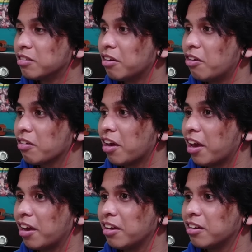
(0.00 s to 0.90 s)

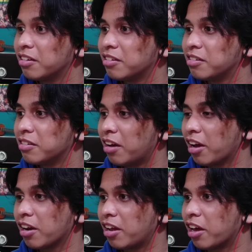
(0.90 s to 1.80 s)
Okay. I
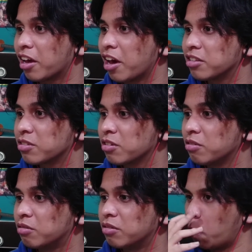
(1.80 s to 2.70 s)
kinda like cats
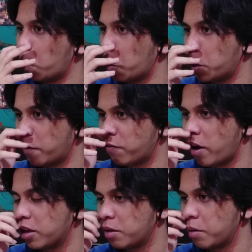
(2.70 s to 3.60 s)
too. Oh, they
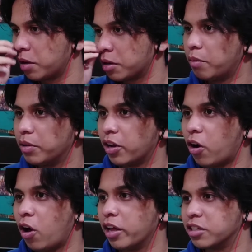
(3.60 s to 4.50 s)
finally made it, but they're
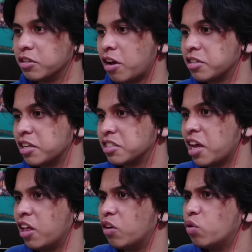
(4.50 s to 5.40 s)
all exhausted as
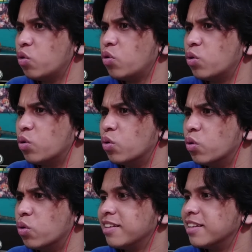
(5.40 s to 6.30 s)
hell.
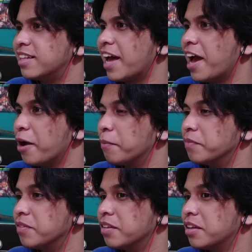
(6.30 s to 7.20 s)
Ooh, damn.
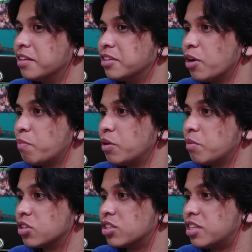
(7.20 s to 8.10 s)
They're pretty
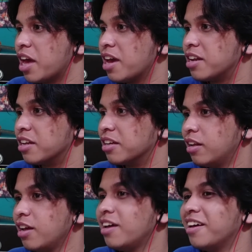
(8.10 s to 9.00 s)
much dead.
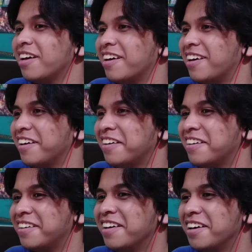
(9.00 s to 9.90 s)

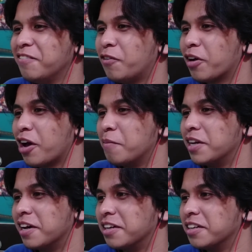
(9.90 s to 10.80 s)
Poor Kaminari.